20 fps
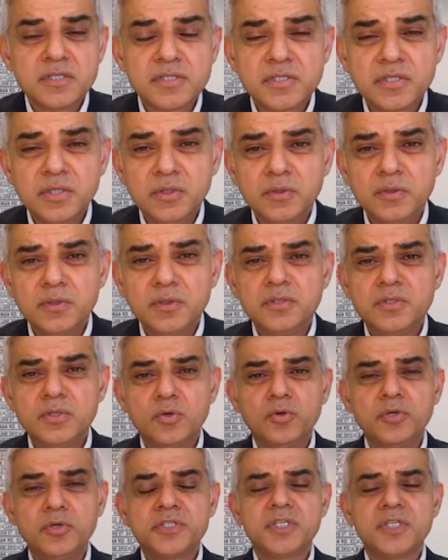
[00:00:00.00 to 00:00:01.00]
Sue
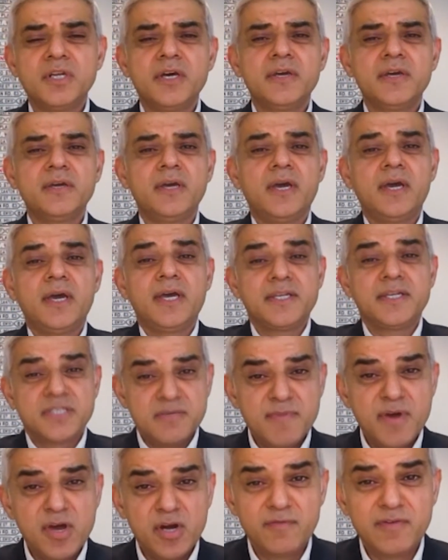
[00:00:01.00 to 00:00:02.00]
Dorcas, can I, as
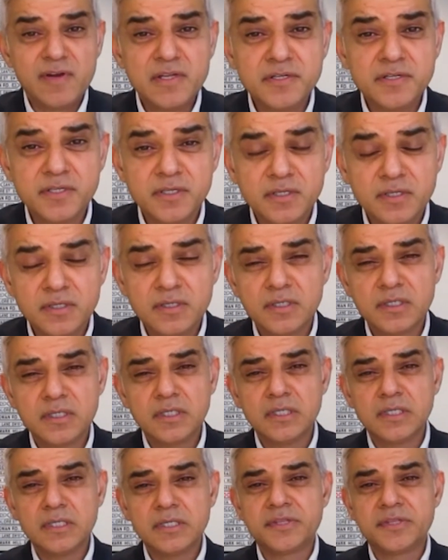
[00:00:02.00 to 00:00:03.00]
the Mayor of London,
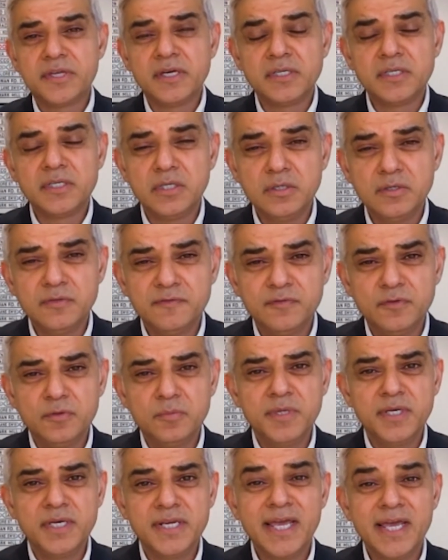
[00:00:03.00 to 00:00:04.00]
thank you
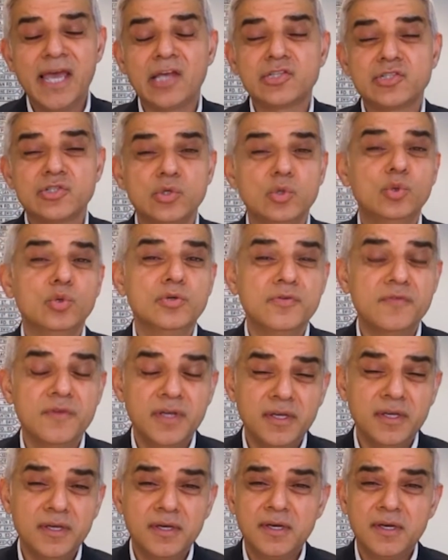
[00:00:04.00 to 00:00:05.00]
for being
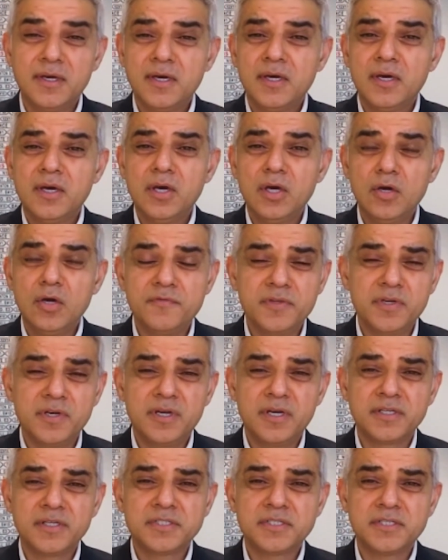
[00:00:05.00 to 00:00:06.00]
extraordinary over the
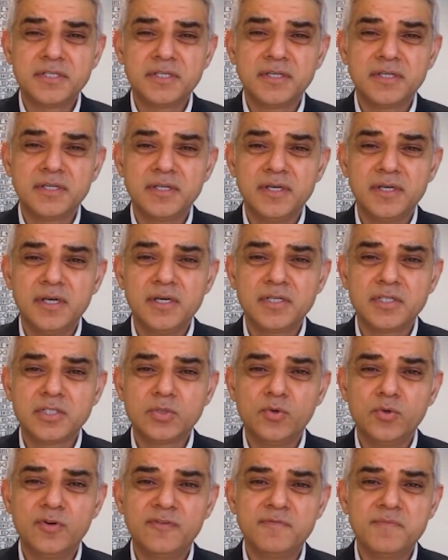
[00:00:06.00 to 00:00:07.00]
last
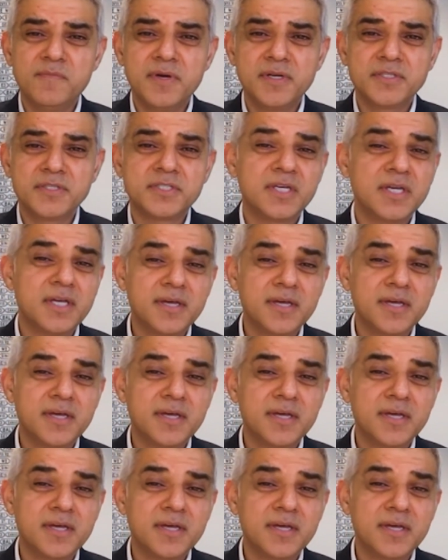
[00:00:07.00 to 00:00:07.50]
12 months.